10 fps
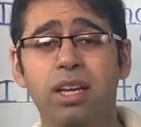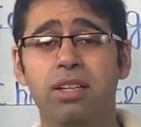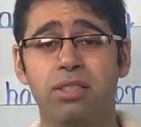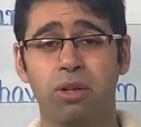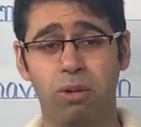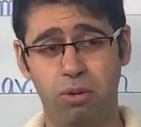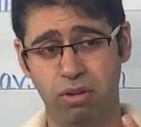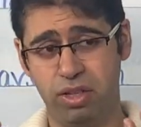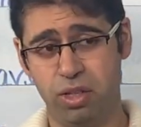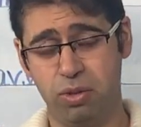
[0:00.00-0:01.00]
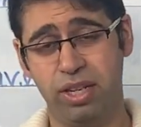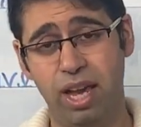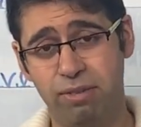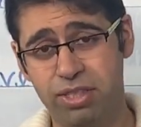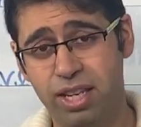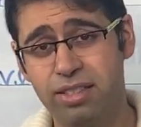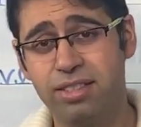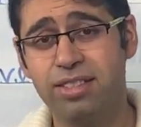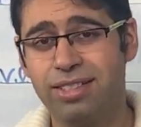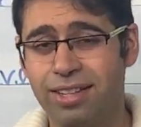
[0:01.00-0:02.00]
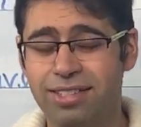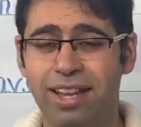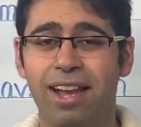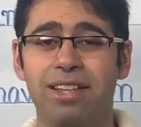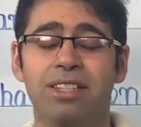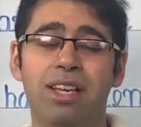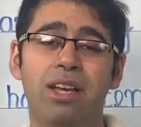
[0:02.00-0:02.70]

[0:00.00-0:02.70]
So you can have a sentence such as,